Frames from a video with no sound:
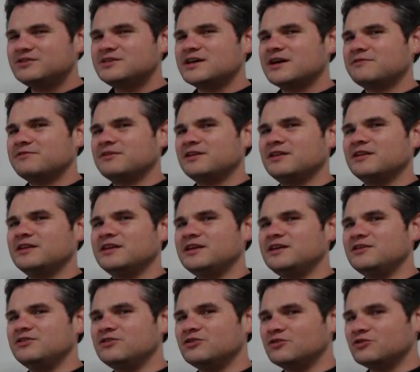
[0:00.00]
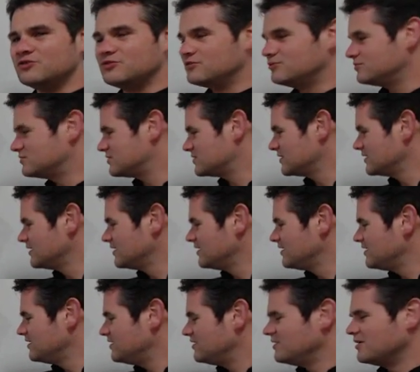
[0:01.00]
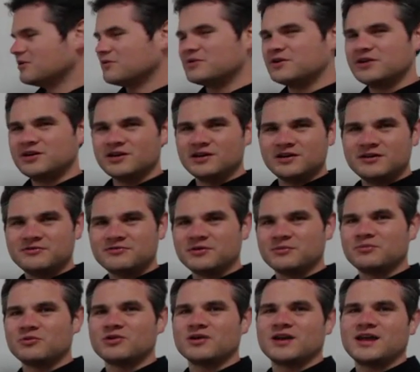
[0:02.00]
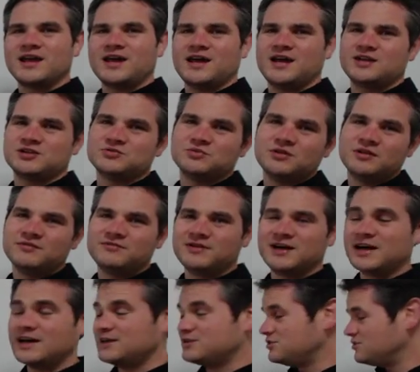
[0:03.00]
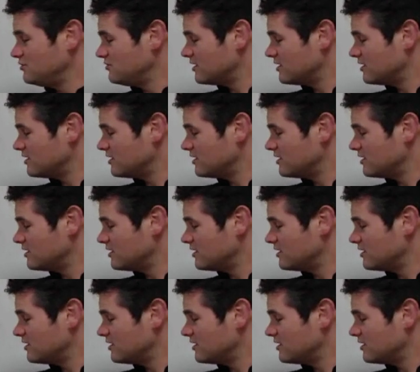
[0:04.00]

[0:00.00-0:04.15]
definitely use could for more casual advice.